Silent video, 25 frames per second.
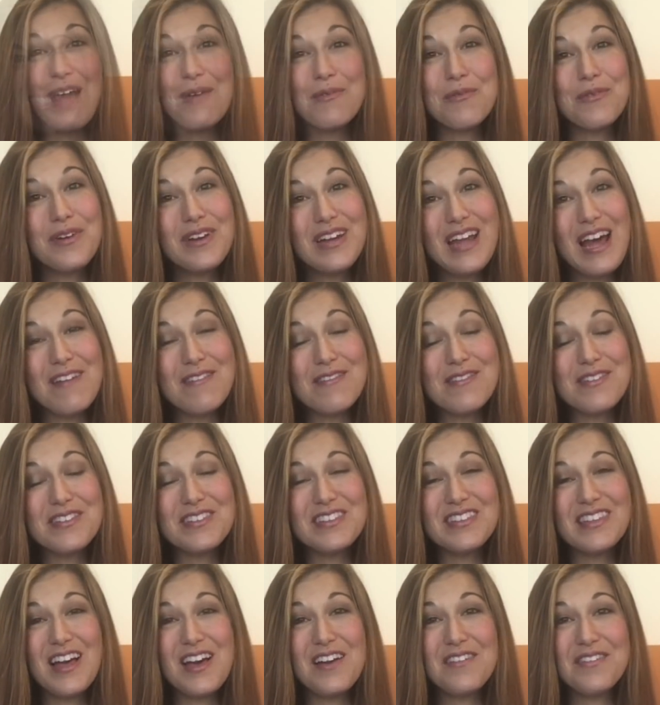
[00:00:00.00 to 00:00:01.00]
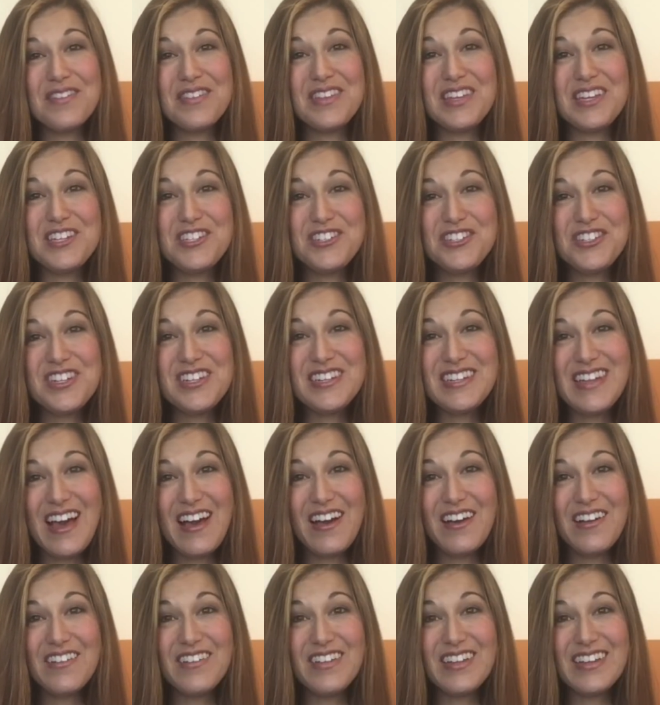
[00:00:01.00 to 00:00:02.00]
I would have loved the
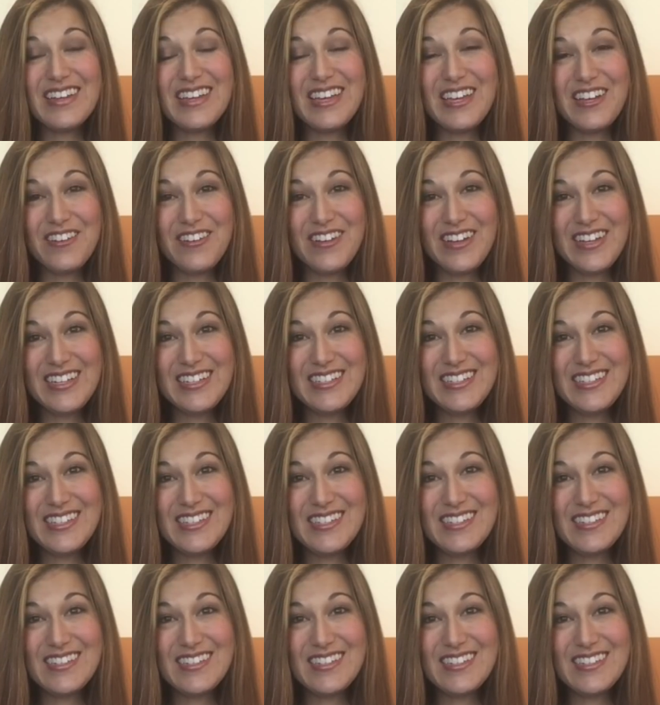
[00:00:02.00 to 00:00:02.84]
Chanel earrings.